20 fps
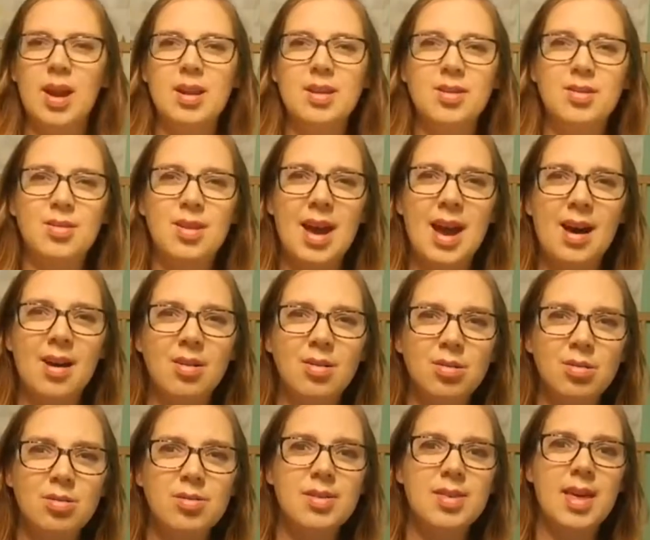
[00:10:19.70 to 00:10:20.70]
I do
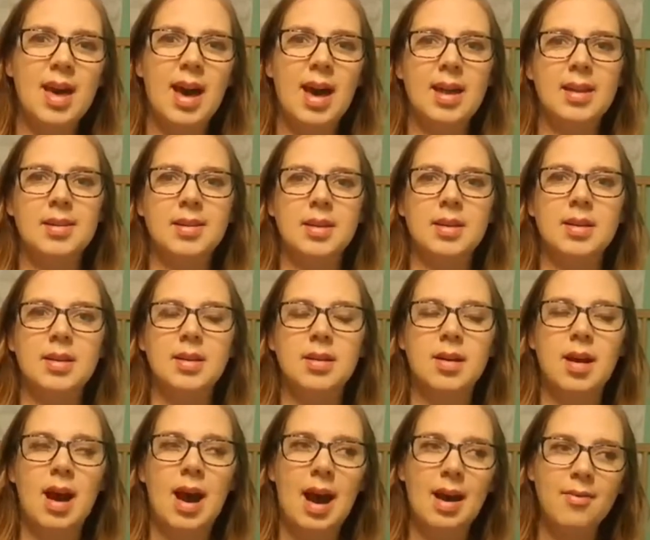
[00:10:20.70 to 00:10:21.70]
now that
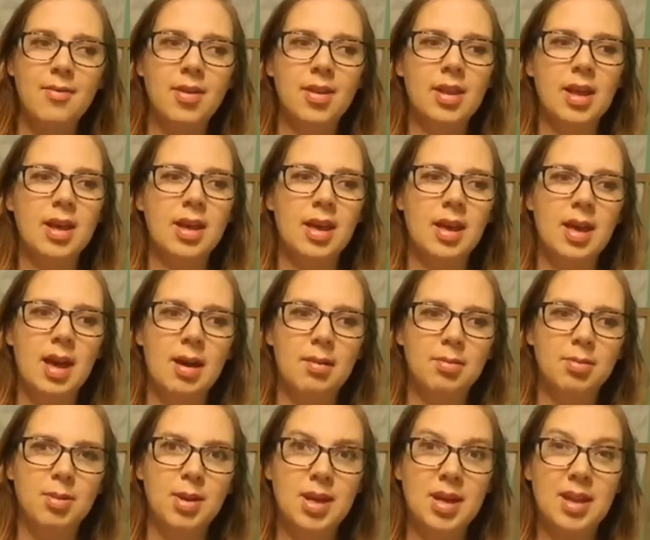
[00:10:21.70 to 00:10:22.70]
I feel like
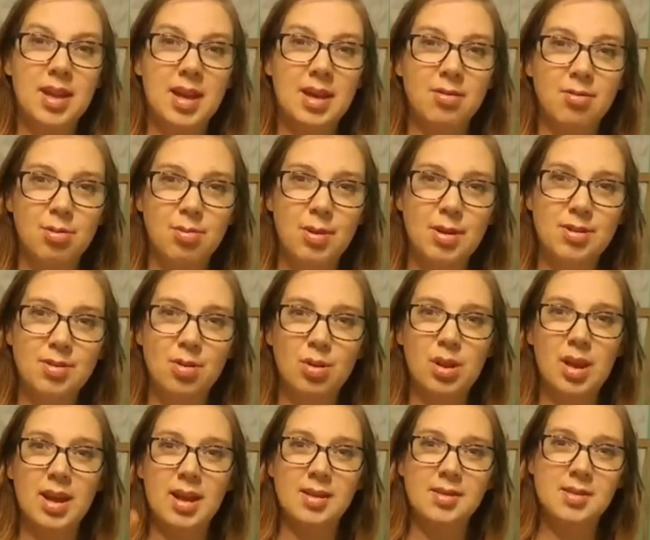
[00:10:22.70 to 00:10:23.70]
helps me connect with my soul,
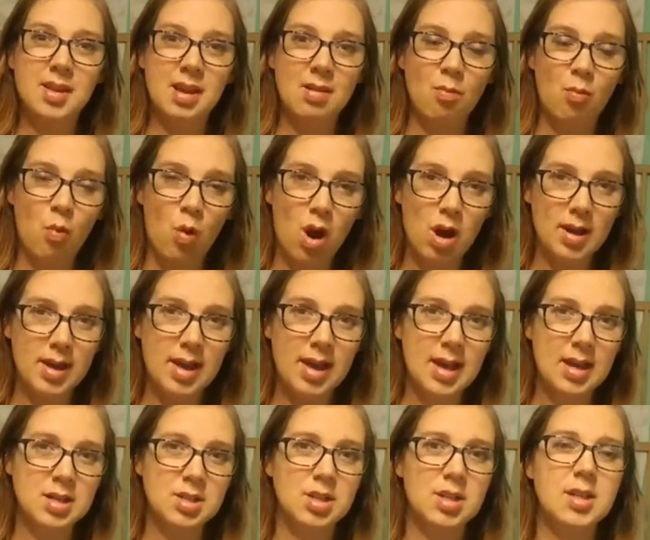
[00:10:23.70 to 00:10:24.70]
like I said, walking
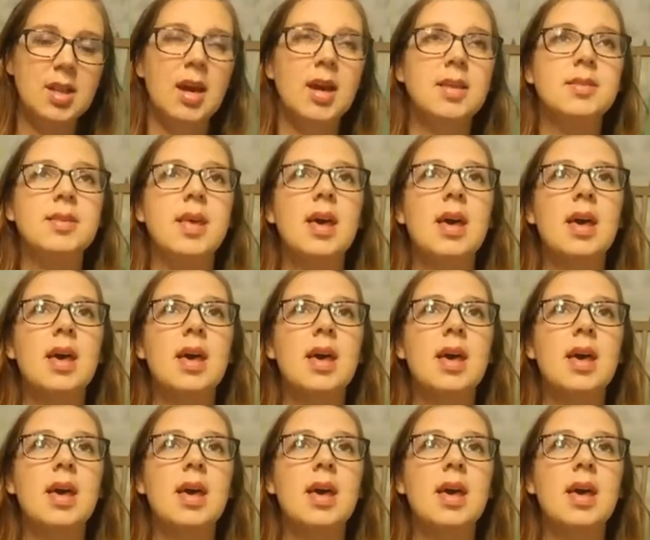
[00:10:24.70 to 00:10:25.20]
actually does.